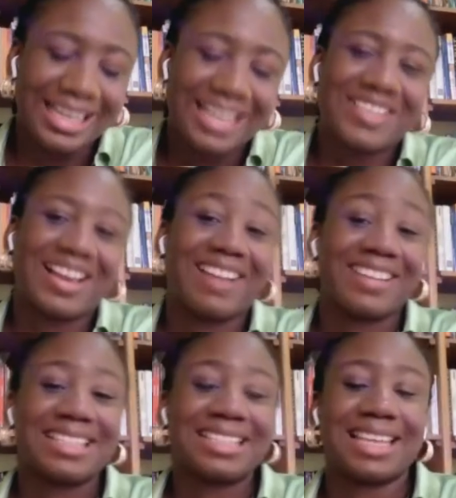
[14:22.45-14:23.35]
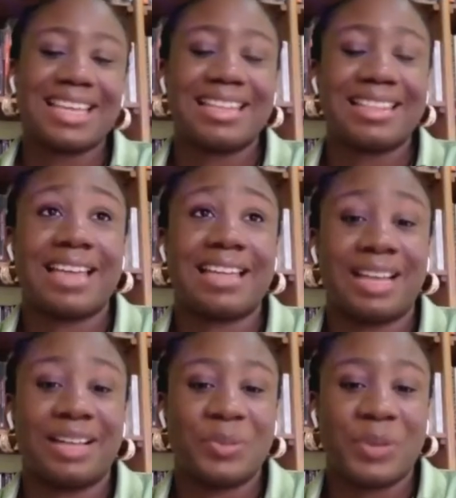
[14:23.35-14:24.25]
So I can't really say the
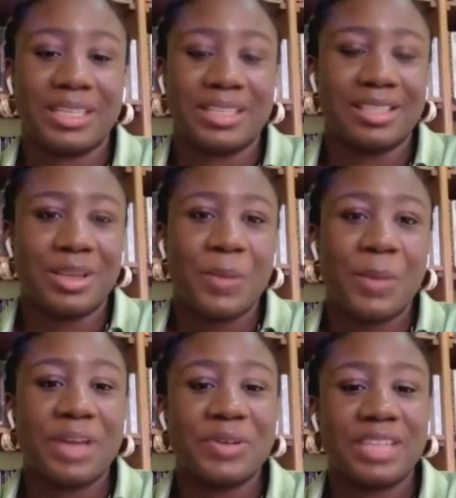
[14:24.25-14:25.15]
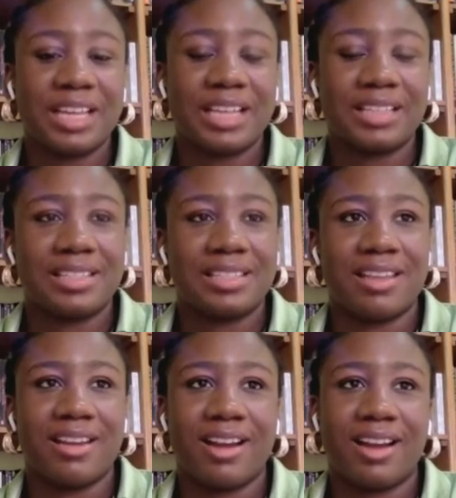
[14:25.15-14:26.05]
exact ways, but I know that there
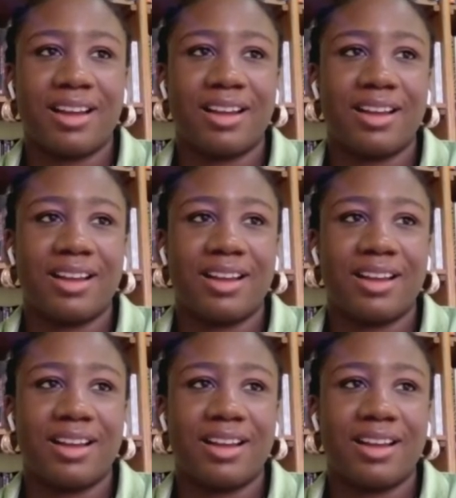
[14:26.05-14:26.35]
are